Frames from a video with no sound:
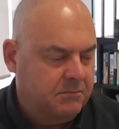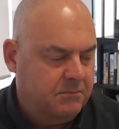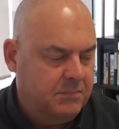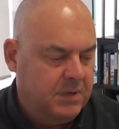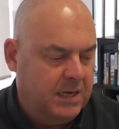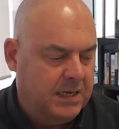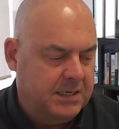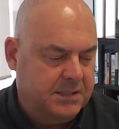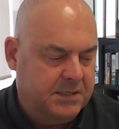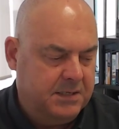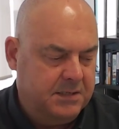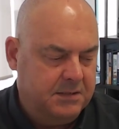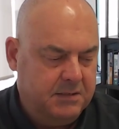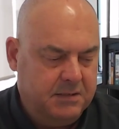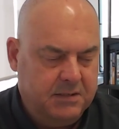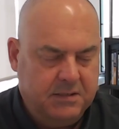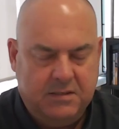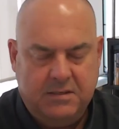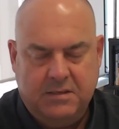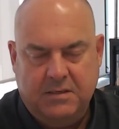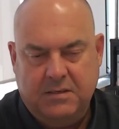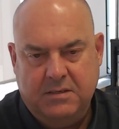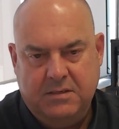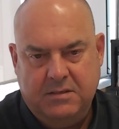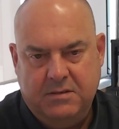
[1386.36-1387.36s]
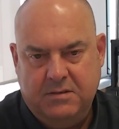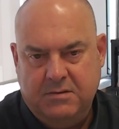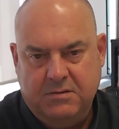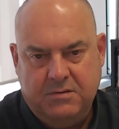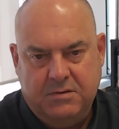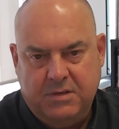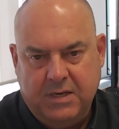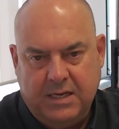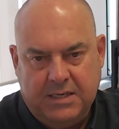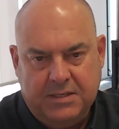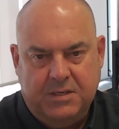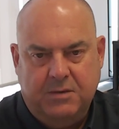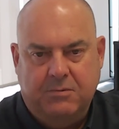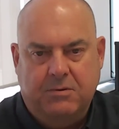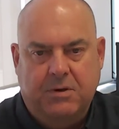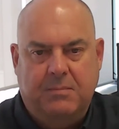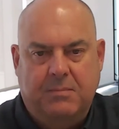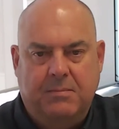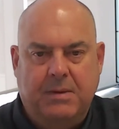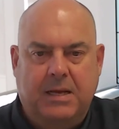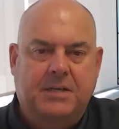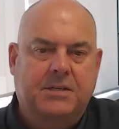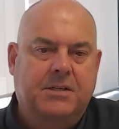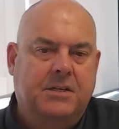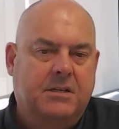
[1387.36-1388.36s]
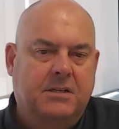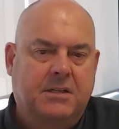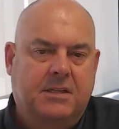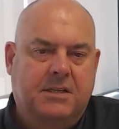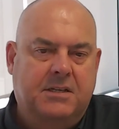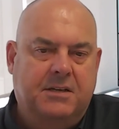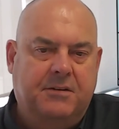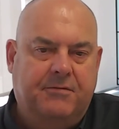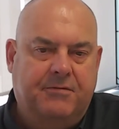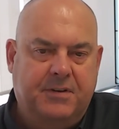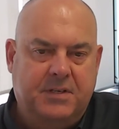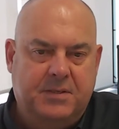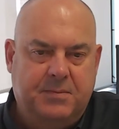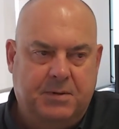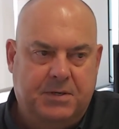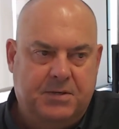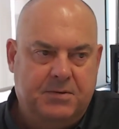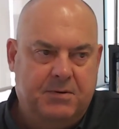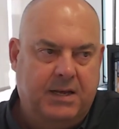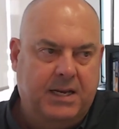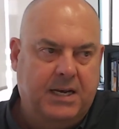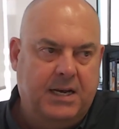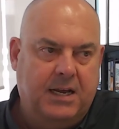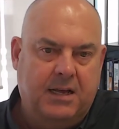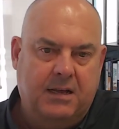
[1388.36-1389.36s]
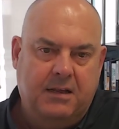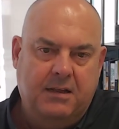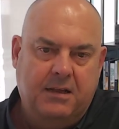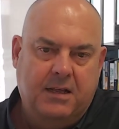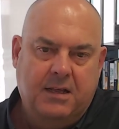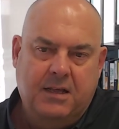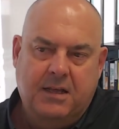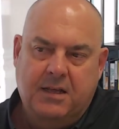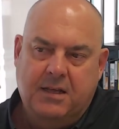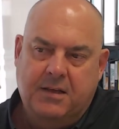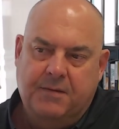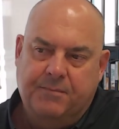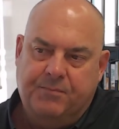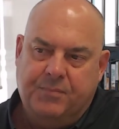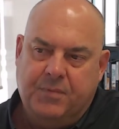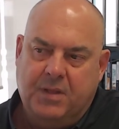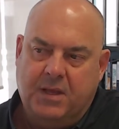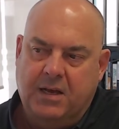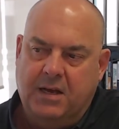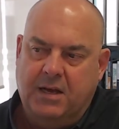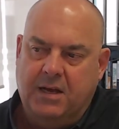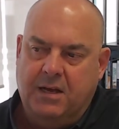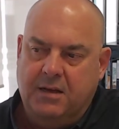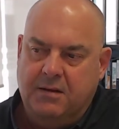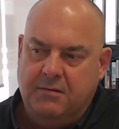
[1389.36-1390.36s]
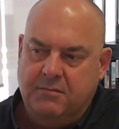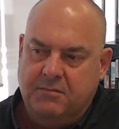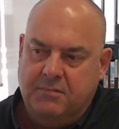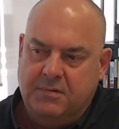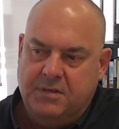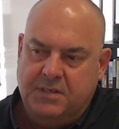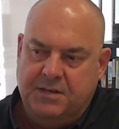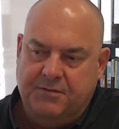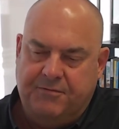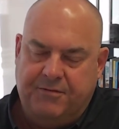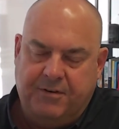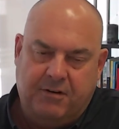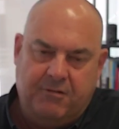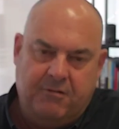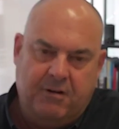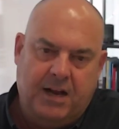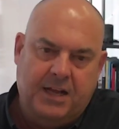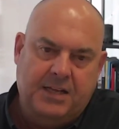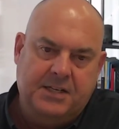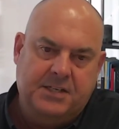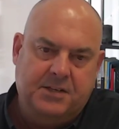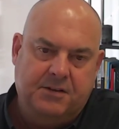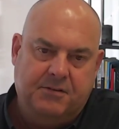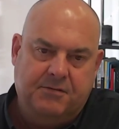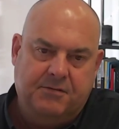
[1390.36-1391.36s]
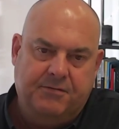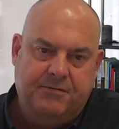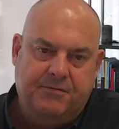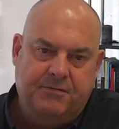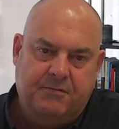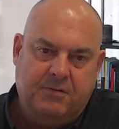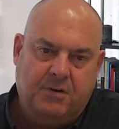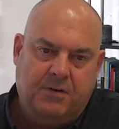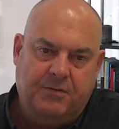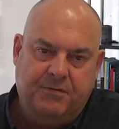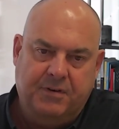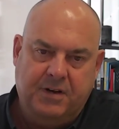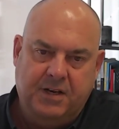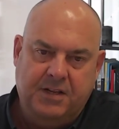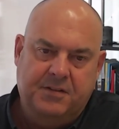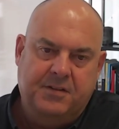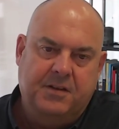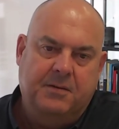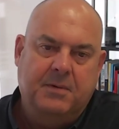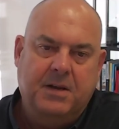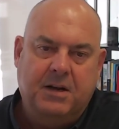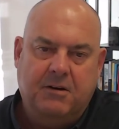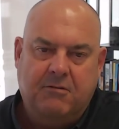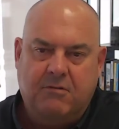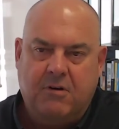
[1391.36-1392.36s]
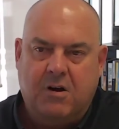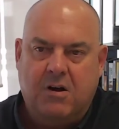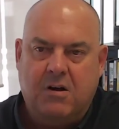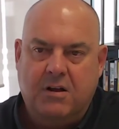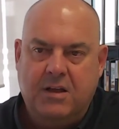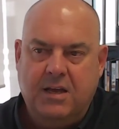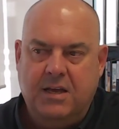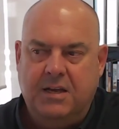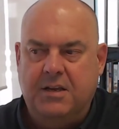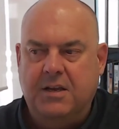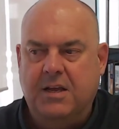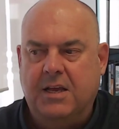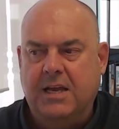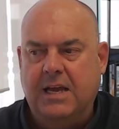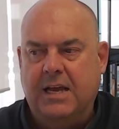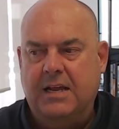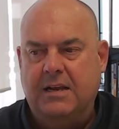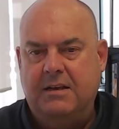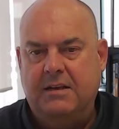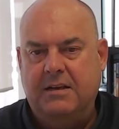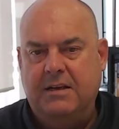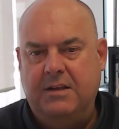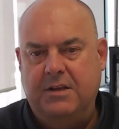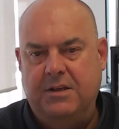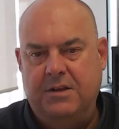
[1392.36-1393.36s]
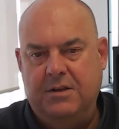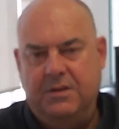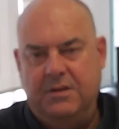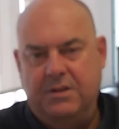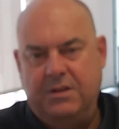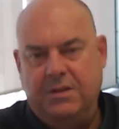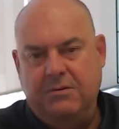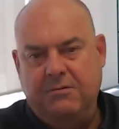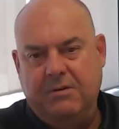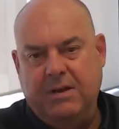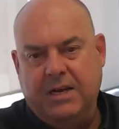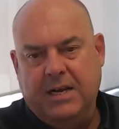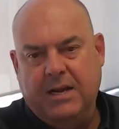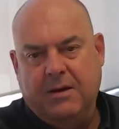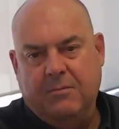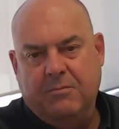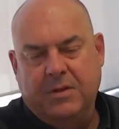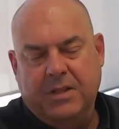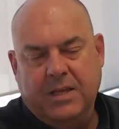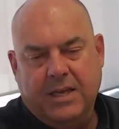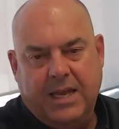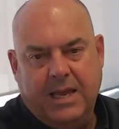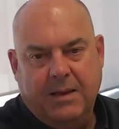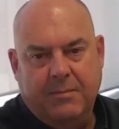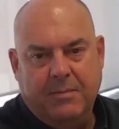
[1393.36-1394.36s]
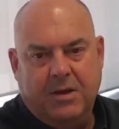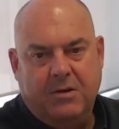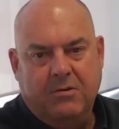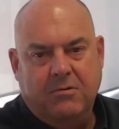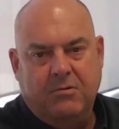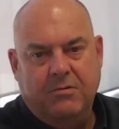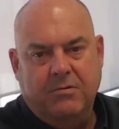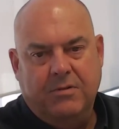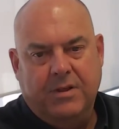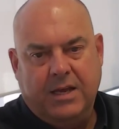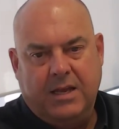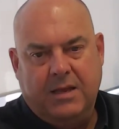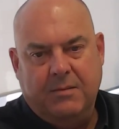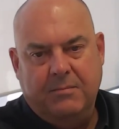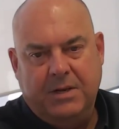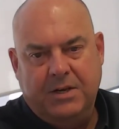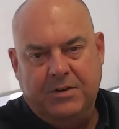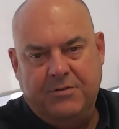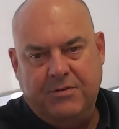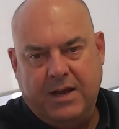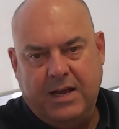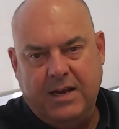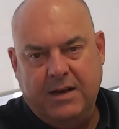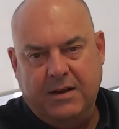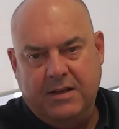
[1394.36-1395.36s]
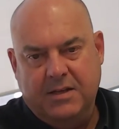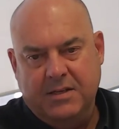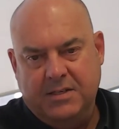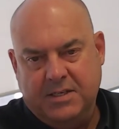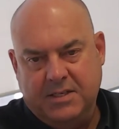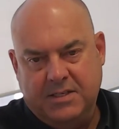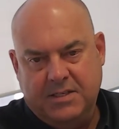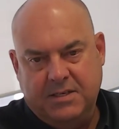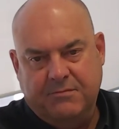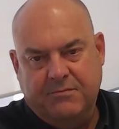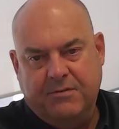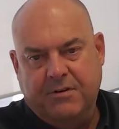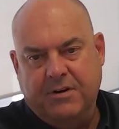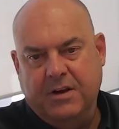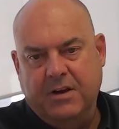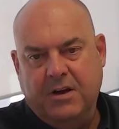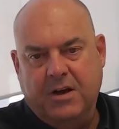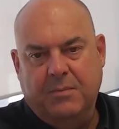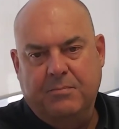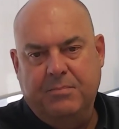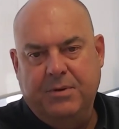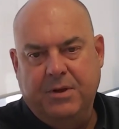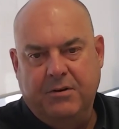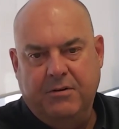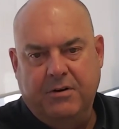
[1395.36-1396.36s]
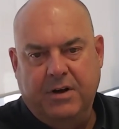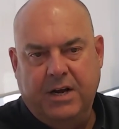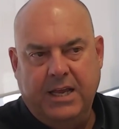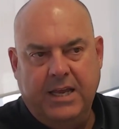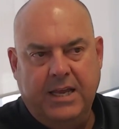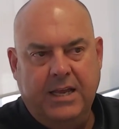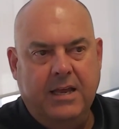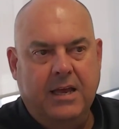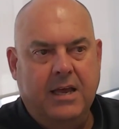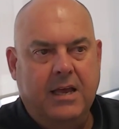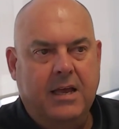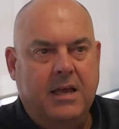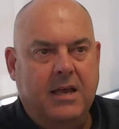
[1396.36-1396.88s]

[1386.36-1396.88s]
As you would imagine, the difference between different grades of lithium in a rock, and you end up with a chemical that can be traded because it's a very high purity.